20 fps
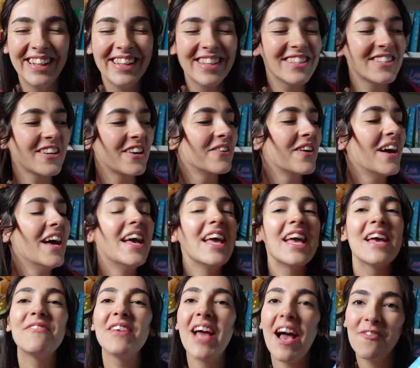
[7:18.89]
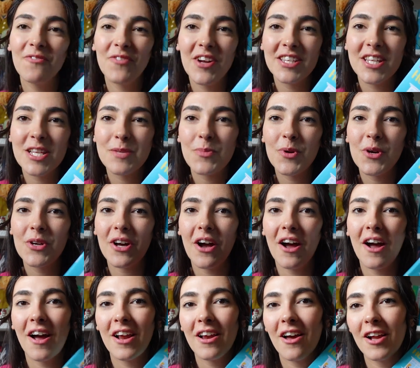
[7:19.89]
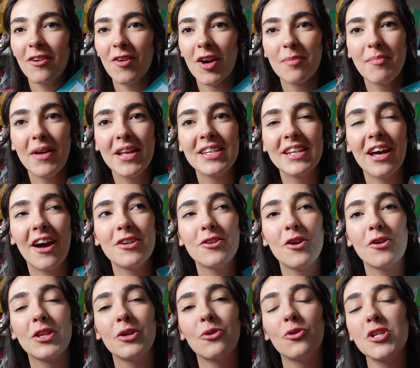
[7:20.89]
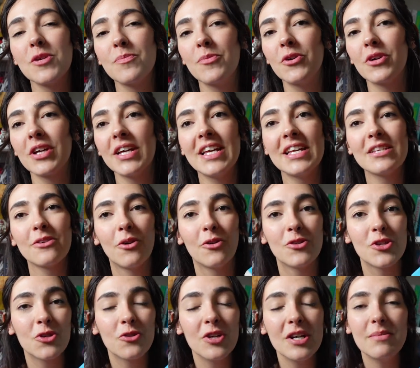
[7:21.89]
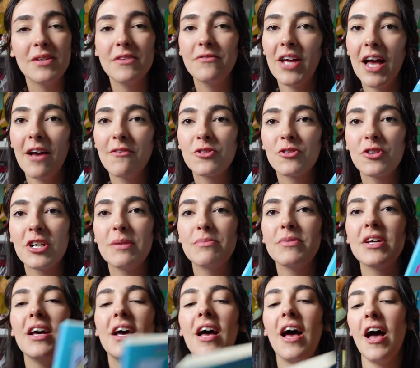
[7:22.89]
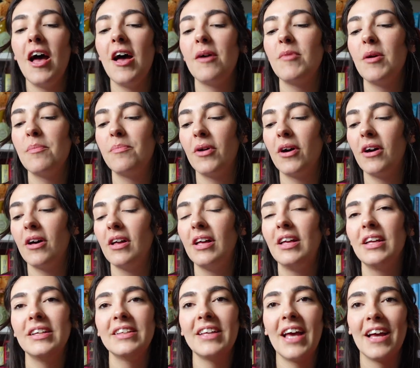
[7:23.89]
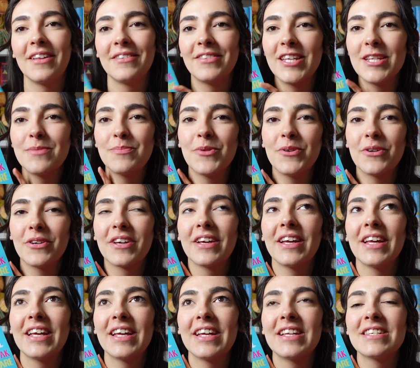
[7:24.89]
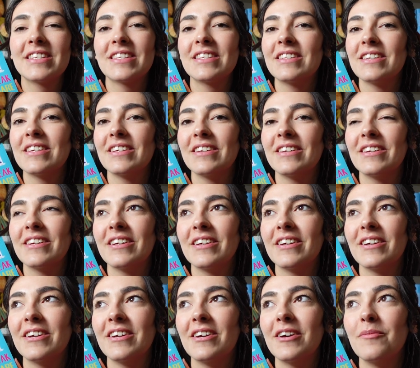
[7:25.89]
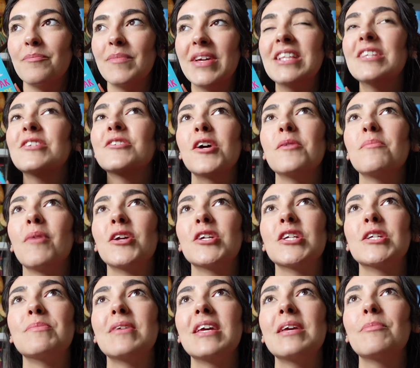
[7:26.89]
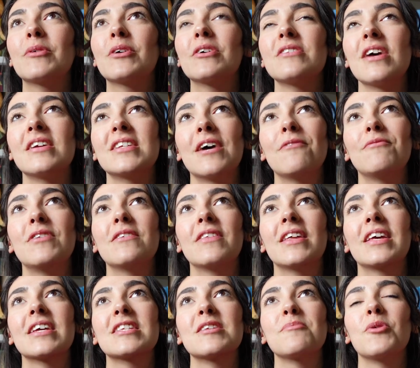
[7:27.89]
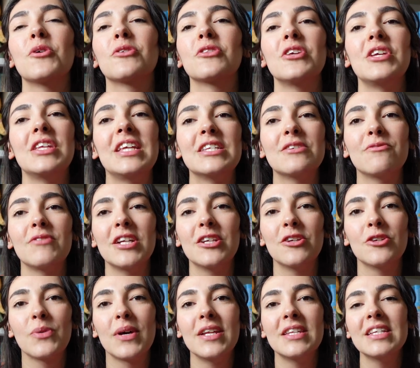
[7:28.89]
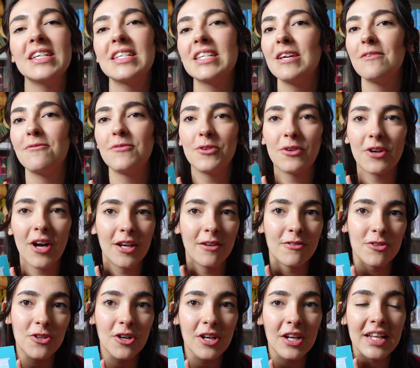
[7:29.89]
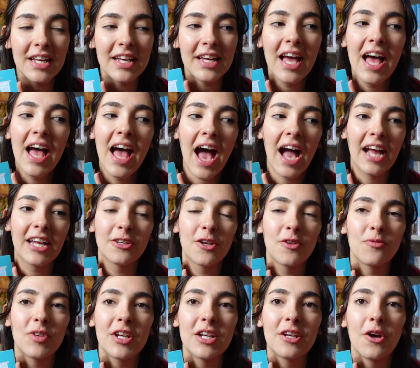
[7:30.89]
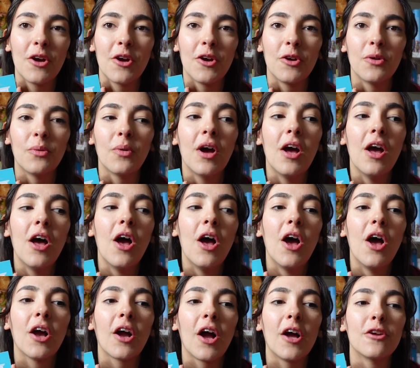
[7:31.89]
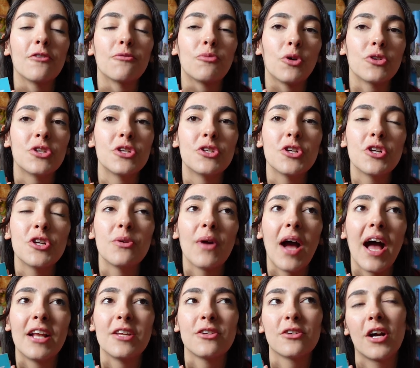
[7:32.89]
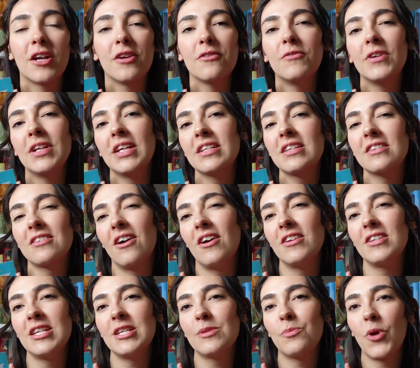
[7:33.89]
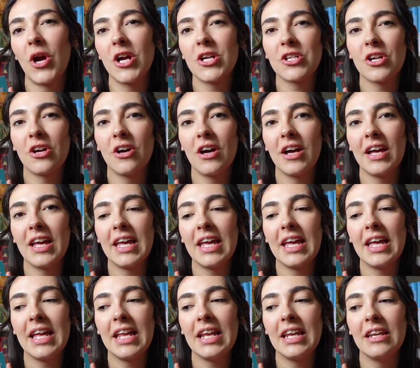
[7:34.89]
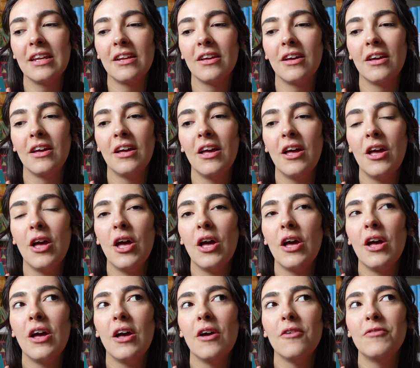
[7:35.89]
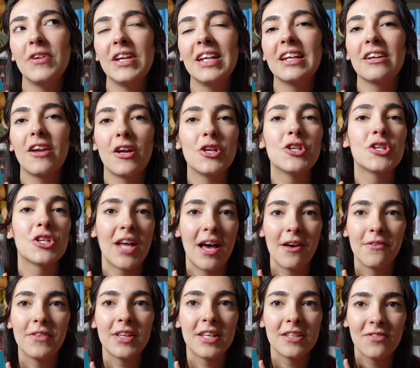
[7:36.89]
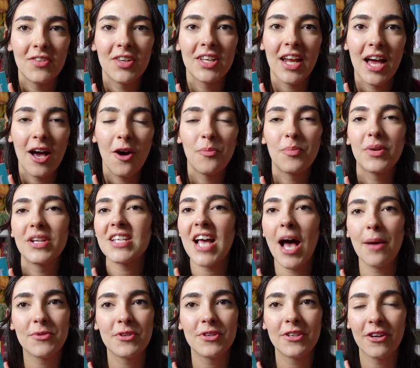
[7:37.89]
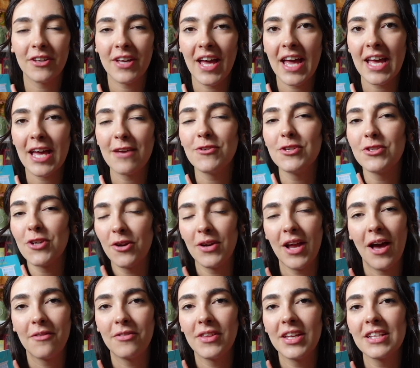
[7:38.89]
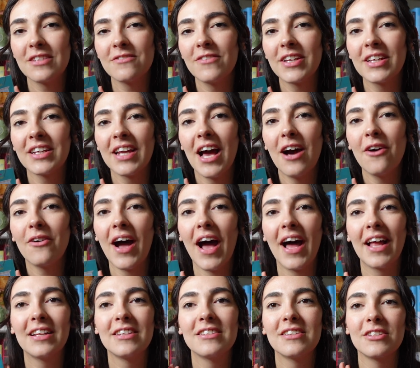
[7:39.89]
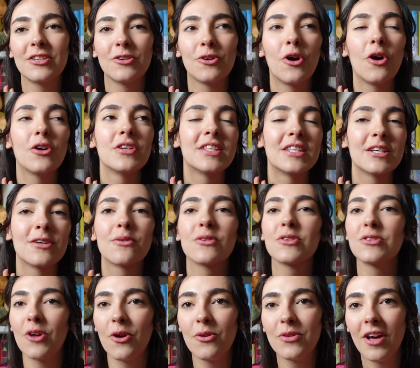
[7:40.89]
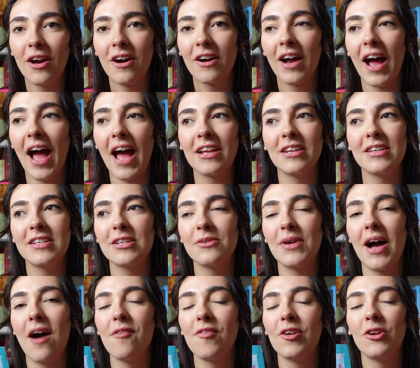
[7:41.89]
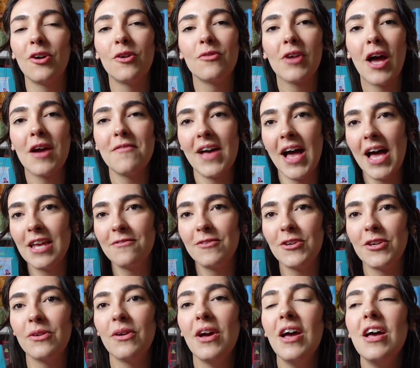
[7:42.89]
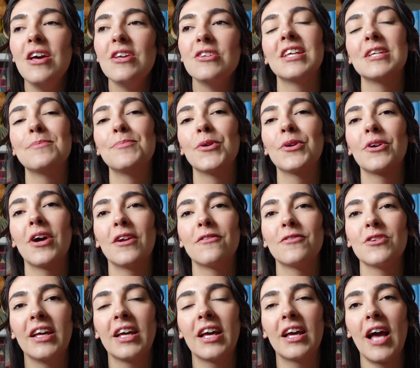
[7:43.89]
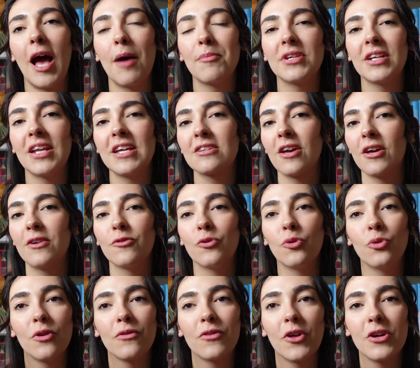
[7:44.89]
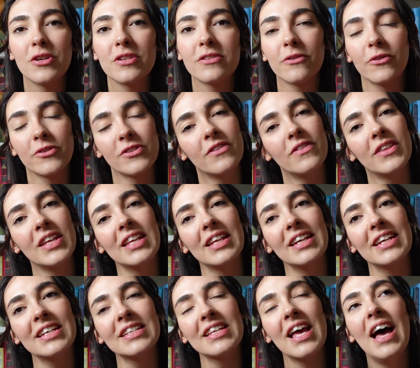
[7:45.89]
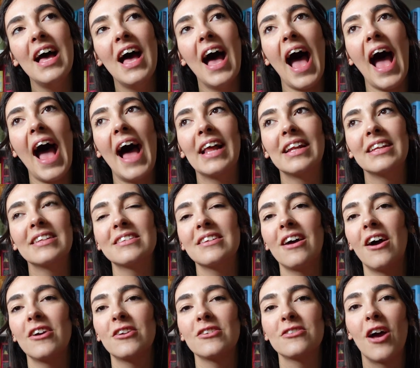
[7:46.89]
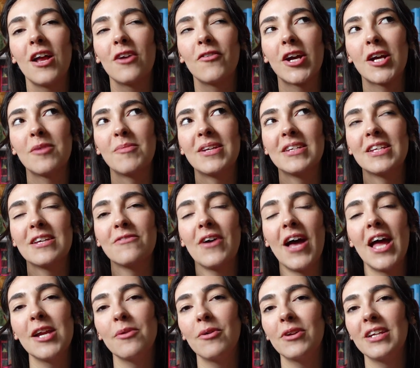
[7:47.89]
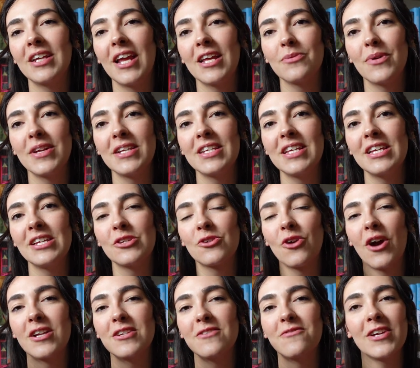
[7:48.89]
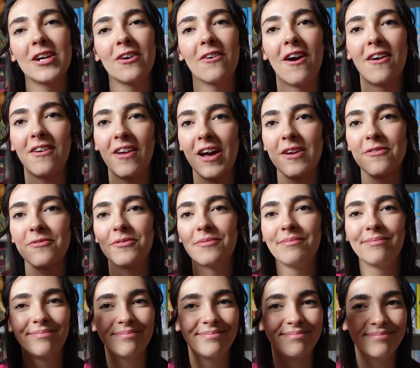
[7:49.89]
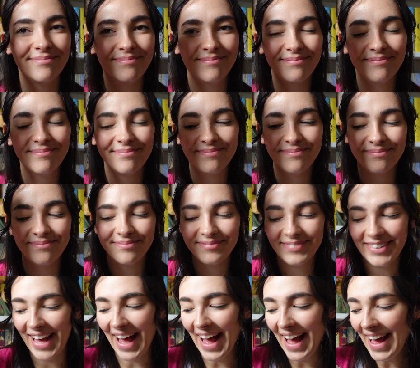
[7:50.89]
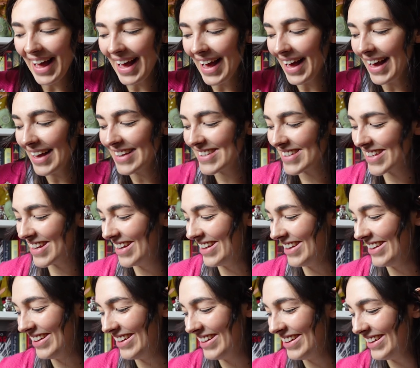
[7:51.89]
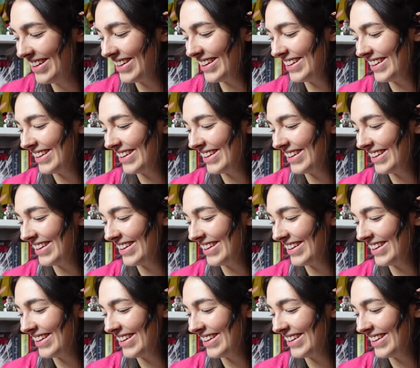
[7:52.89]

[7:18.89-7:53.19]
So if you haven't read this book, I highly, highly recommend it. I know the audiobook is on Scribd if you have Scribd, but yeah, this book means so much to me, because I definitely think it's a book that you need to read in your 20s if you're kind of struggling and you don't really know kind of what to do, and you're kind of feeling society's pressure in feeling like you should have things figured out, but it's absolutely okay if you don't have things figured out and you're still so young and you still have a lot of life ahead of you. So this book kind of just encapsulates kind of all of those sorts of feelings, and I just highly recommend it for anyone in their 20s trying to figure out life. Yes!